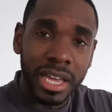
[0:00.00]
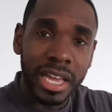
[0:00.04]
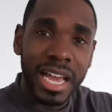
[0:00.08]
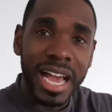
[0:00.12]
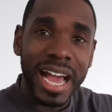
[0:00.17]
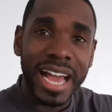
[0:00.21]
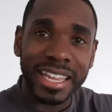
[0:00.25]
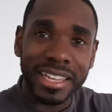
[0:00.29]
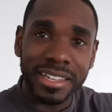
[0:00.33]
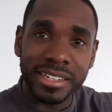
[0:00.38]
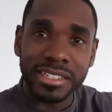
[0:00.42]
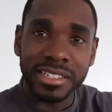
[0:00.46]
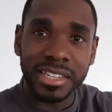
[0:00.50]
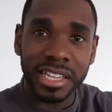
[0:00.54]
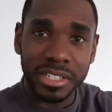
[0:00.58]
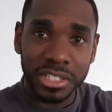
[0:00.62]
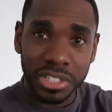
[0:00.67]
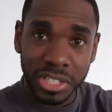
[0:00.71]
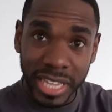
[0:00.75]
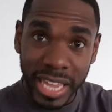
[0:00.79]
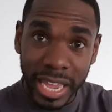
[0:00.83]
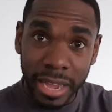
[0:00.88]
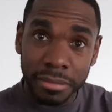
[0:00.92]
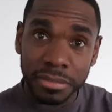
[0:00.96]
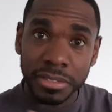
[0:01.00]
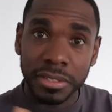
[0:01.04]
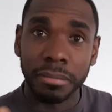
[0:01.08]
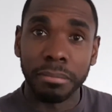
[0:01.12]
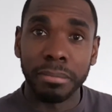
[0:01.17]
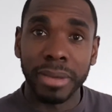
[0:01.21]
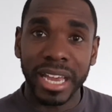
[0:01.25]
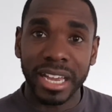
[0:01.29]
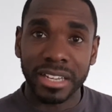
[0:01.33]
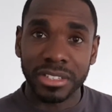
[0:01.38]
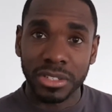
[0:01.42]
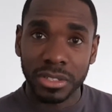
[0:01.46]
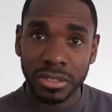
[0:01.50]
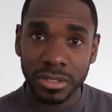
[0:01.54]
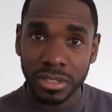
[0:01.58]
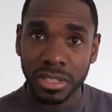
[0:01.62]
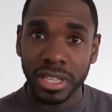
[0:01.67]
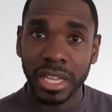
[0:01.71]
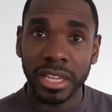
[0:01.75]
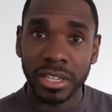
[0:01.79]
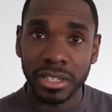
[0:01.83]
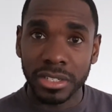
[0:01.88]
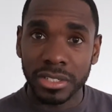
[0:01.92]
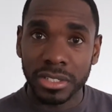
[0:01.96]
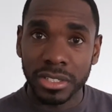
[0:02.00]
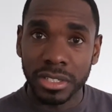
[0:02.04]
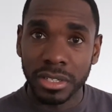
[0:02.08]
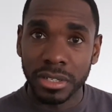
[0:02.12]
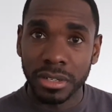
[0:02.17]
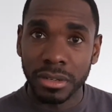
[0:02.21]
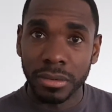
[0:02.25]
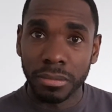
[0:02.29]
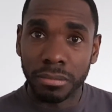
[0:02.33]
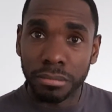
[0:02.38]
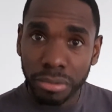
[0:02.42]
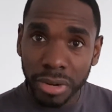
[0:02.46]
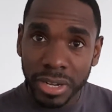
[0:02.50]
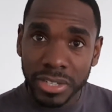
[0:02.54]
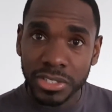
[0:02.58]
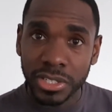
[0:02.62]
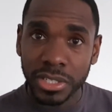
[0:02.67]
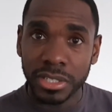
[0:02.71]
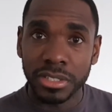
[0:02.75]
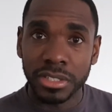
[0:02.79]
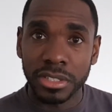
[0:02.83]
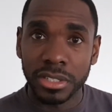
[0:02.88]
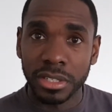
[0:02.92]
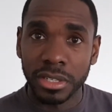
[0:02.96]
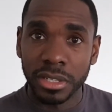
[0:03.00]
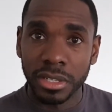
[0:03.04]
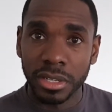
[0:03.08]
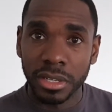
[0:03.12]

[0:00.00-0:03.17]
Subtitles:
I can discount it back to today's present